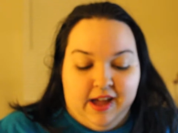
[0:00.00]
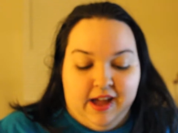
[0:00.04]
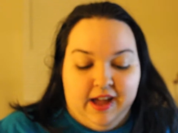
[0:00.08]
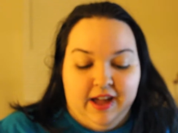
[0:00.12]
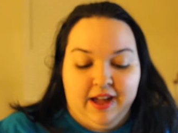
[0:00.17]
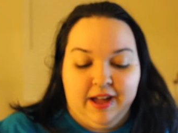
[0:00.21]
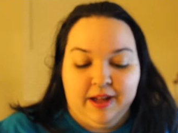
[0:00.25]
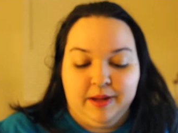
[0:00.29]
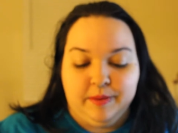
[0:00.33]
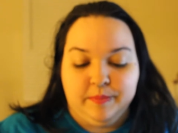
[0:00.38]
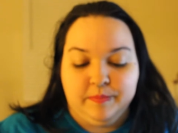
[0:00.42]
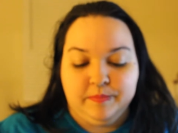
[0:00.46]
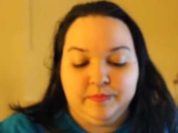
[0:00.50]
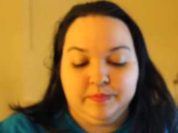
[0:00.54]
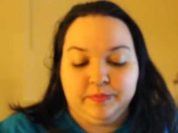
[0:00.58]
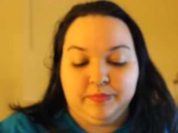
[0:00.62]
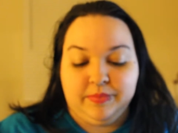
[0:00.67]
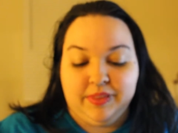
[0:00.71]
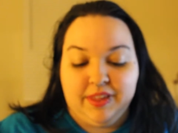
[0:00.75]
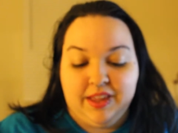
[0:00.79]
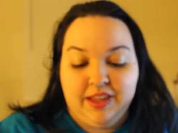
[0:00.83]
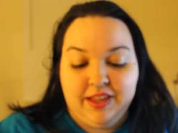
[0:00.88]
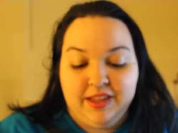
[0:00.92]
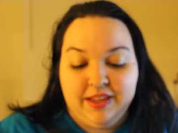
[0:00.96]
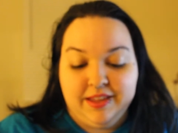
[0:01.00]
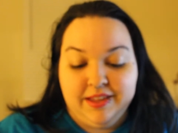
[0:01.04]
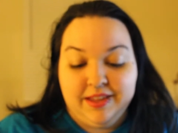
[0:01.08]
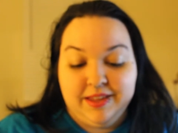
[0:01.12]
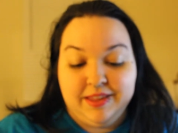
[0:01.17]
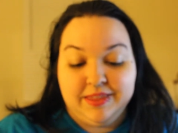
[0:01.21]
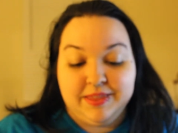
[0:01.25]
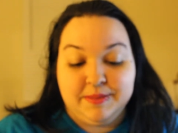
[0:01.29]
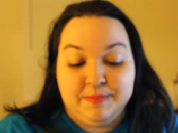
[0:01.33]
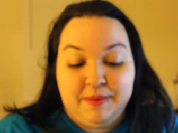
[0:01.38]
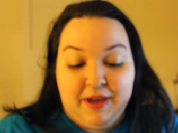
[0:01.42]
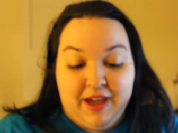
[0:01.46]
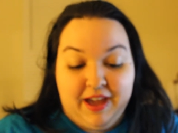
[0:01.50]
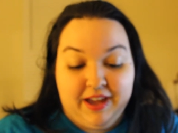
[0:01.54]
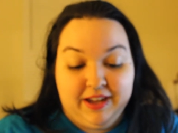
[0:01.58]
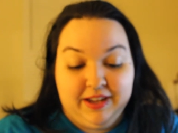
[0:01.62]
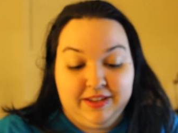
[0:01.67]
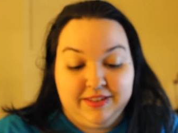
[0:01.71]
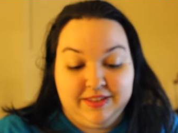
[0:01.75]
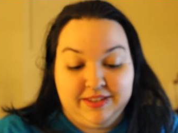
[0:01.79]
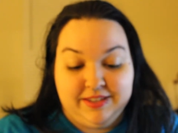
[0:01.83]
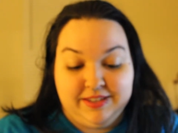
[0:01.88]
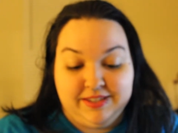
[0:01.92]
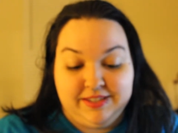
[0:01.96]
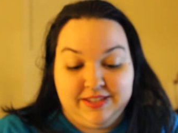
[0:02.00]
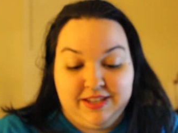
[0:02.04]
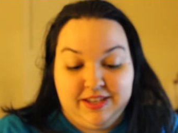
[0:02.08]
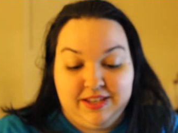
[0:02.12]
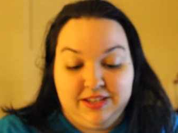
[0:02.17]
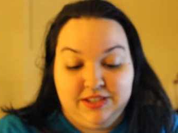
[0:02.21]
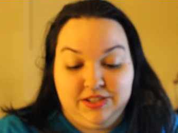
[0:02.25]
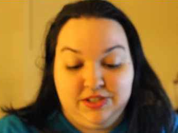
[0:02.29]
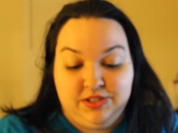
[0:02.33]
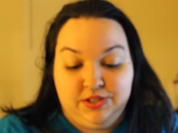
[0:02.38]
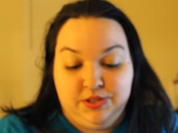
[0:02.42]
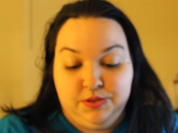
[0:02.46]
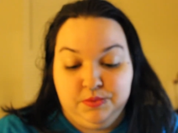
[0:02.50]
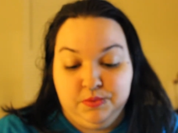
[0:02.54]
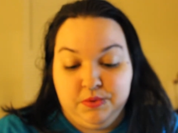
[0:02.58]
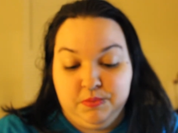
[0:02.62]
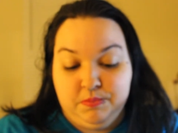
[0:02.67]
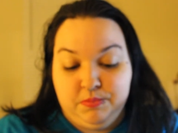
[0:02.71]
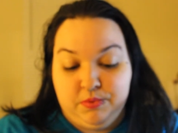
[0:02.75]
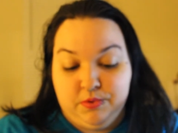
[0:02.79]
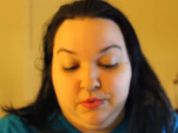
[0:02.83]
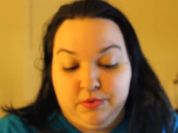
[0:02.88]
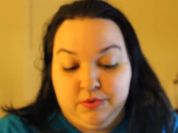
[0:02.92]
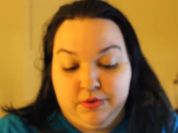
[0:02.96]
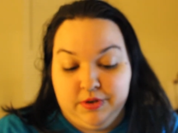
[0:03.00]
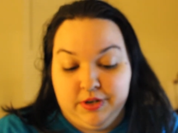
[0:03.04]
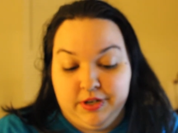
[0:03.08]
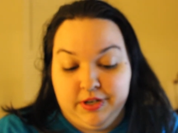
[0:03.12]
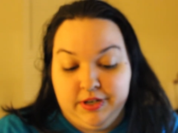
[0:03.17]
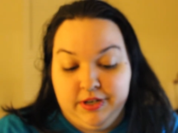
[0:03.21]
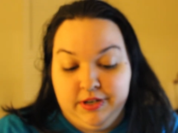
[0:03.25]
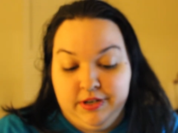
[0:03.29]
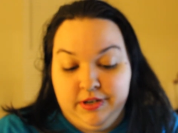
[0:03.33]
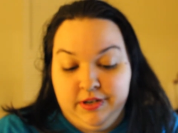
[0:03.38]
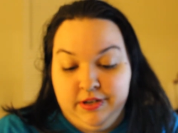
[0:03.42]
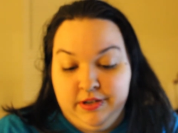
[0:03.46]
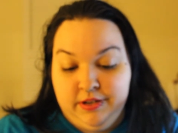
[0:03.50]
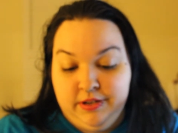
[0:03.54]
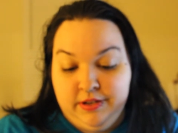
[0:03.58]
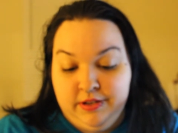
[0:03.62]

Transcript: Um, the back of this says, you were born